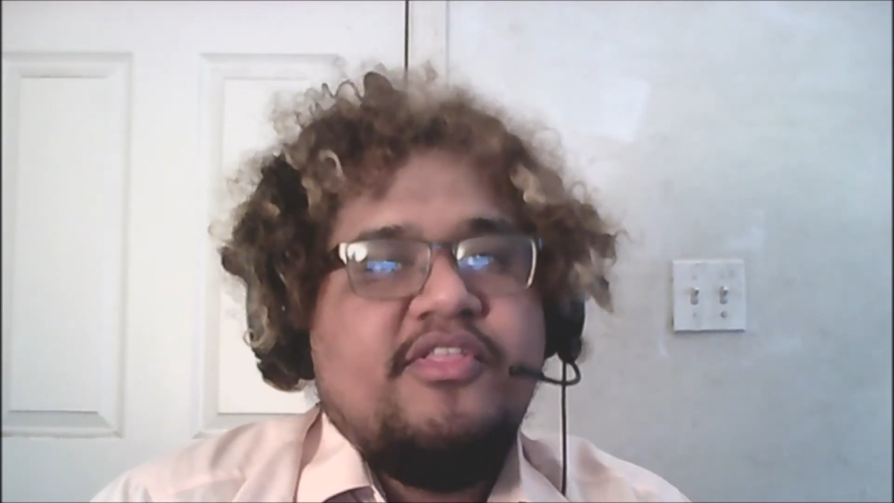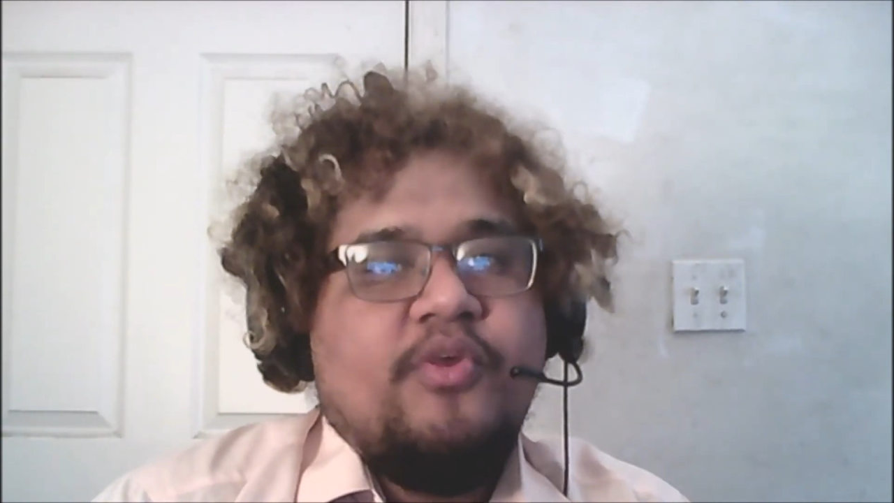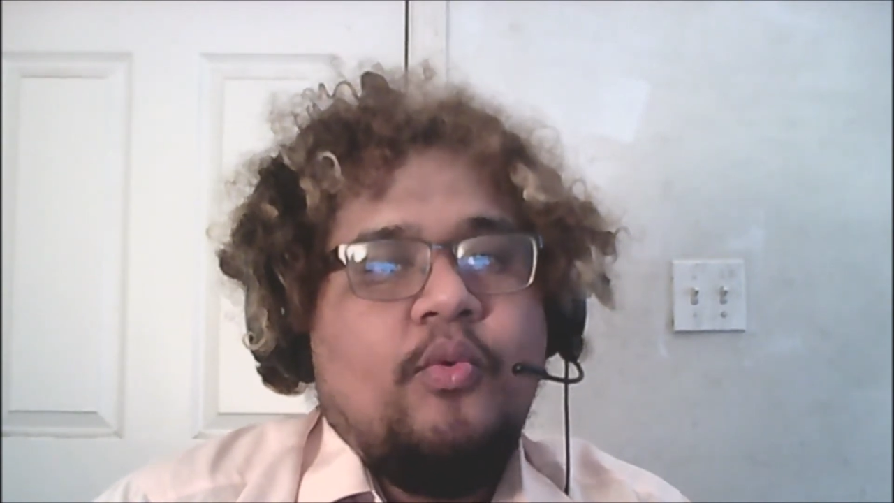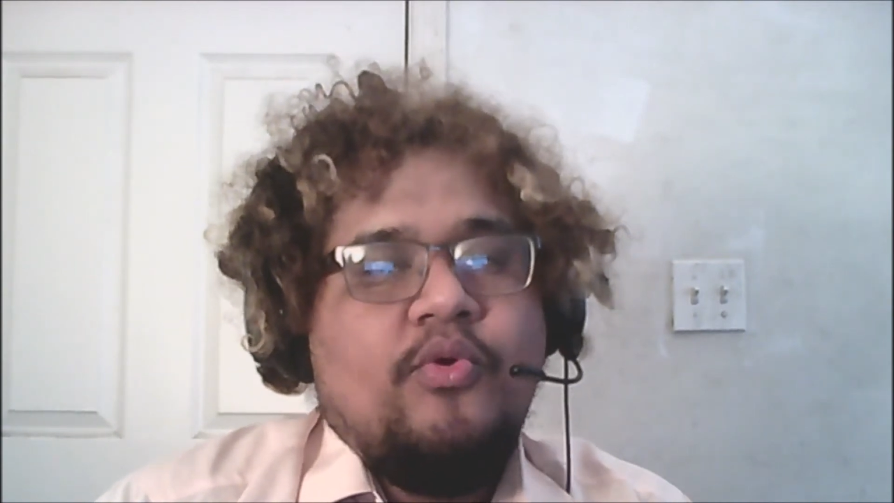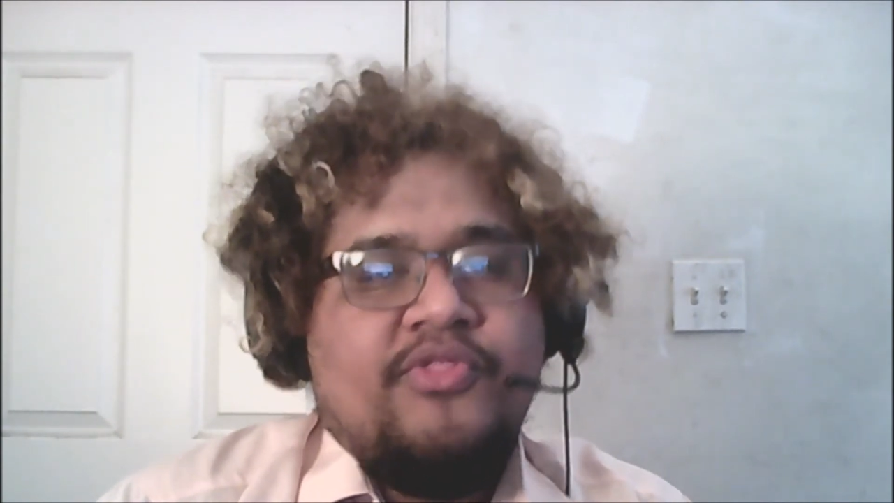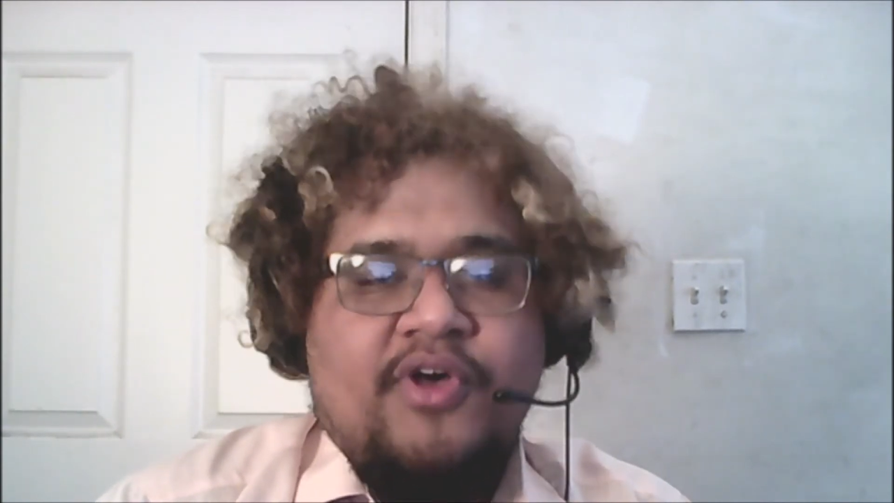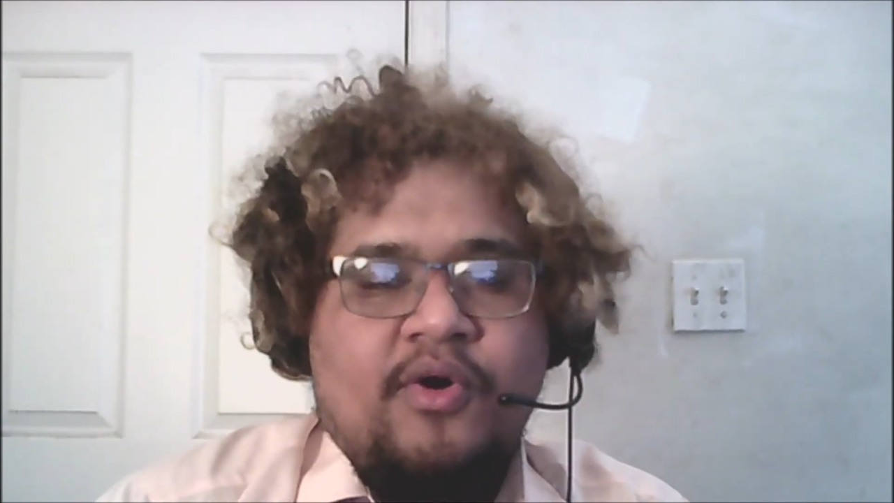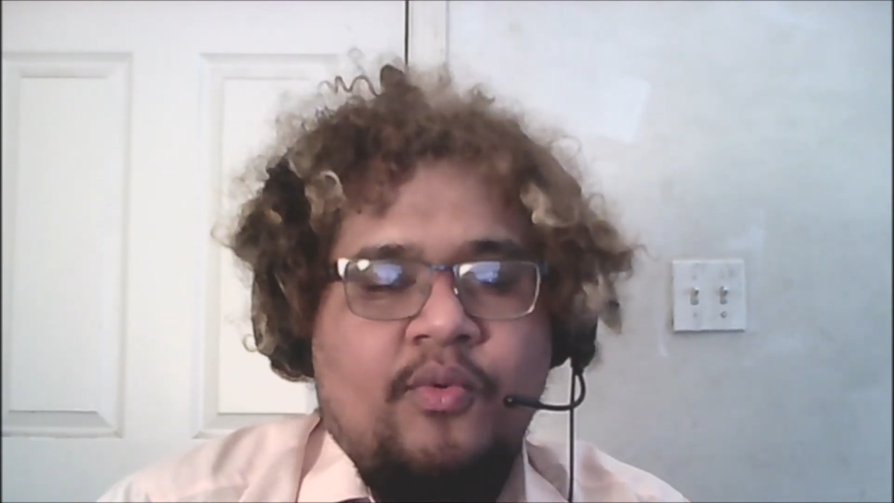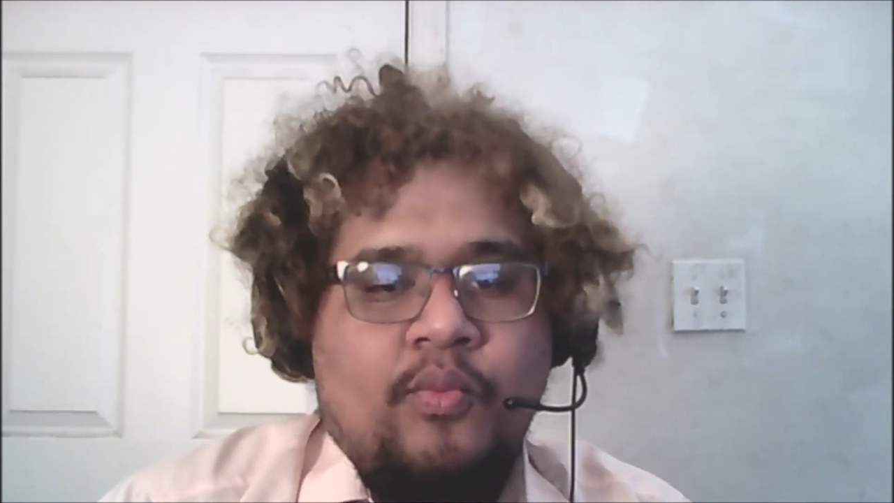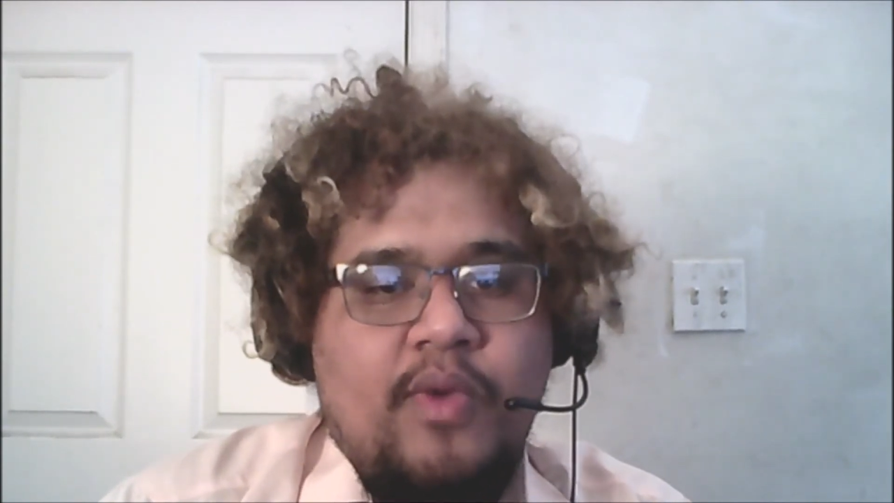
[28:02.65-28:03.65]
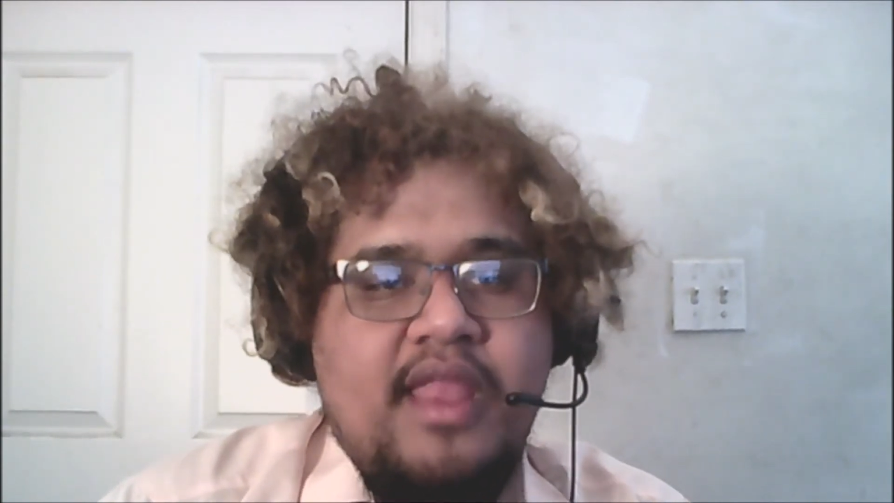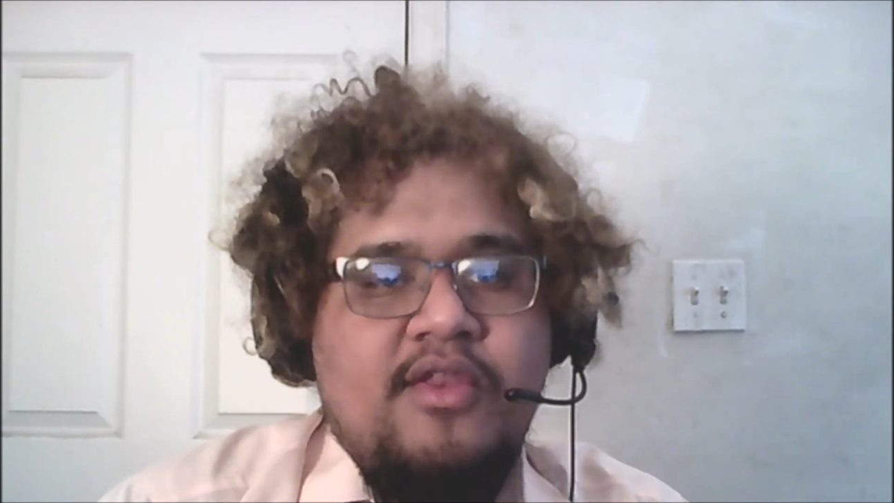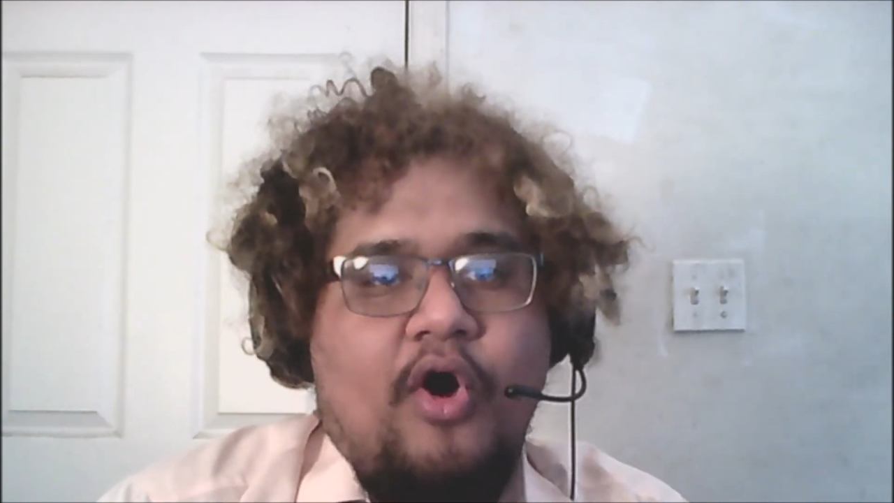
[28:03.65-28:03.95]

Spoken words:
The wind